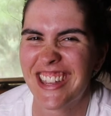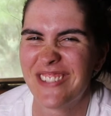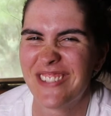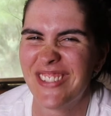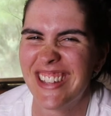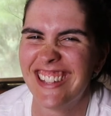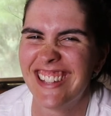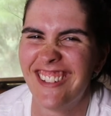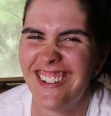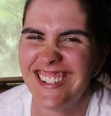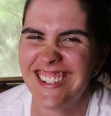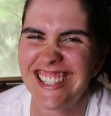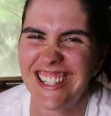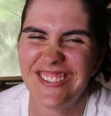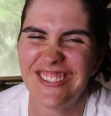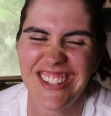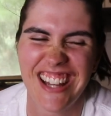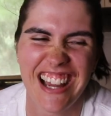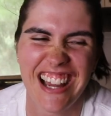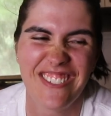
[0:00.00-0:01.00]
can be long
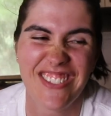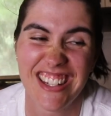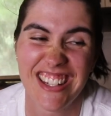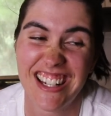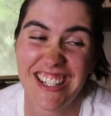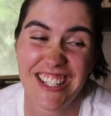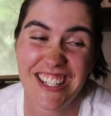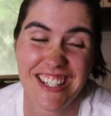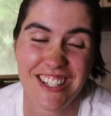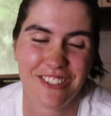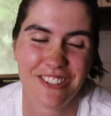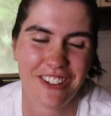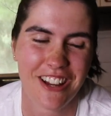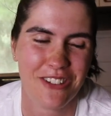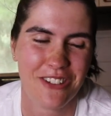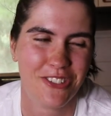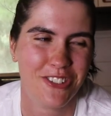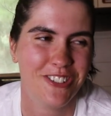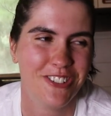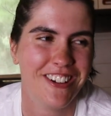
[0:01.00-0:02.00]
sometimes and I tend to
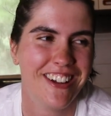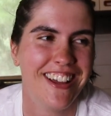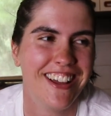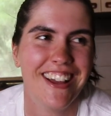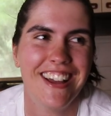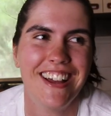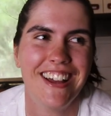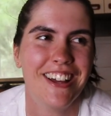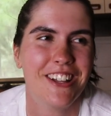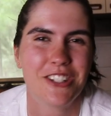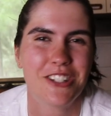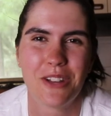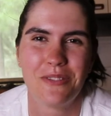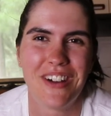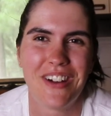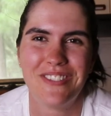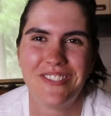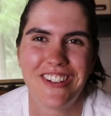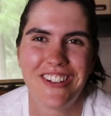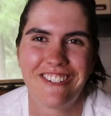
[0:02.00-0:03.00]
ramble. Don't
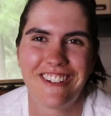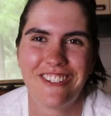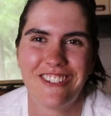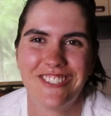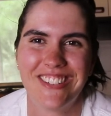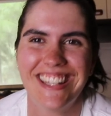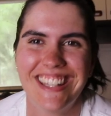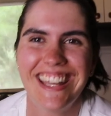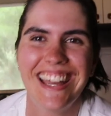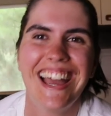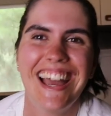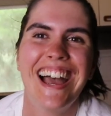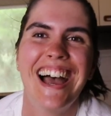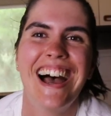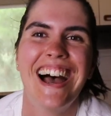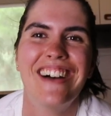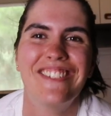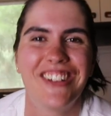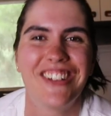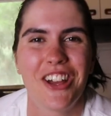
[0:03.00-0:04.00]
mind my rambling.
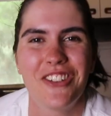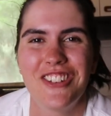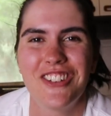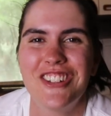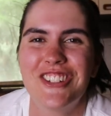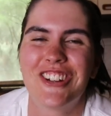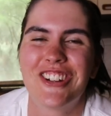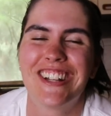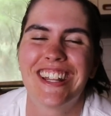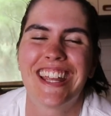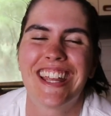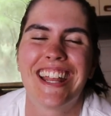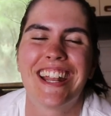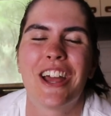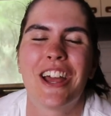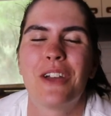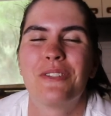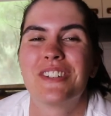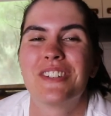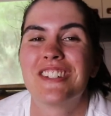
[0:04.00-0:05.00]
But I hope you enjoyed it, and
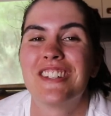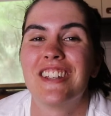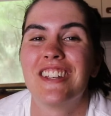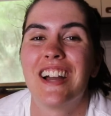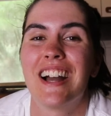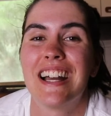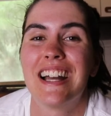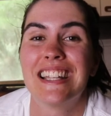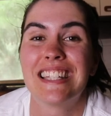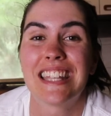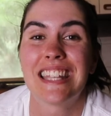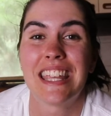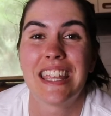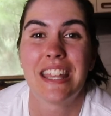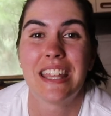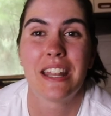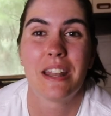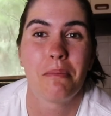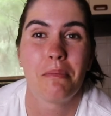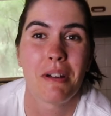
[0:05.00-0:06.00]
I hope to see you guys
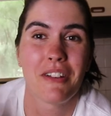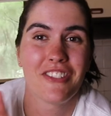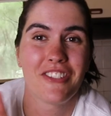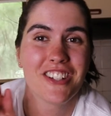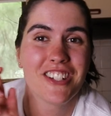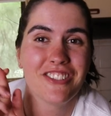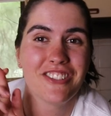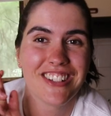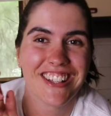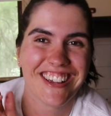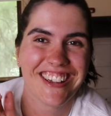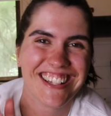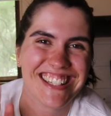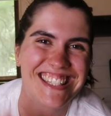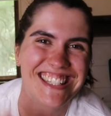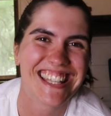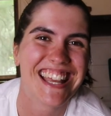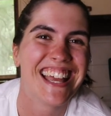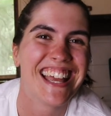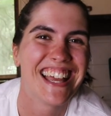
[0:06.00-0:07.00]
in my future
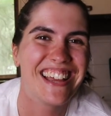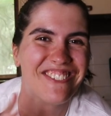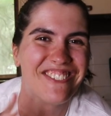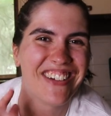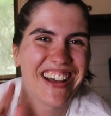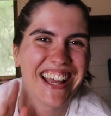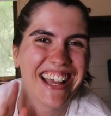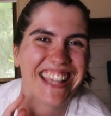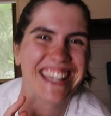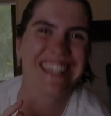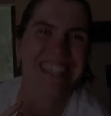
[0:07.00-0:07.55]
videos. Bye.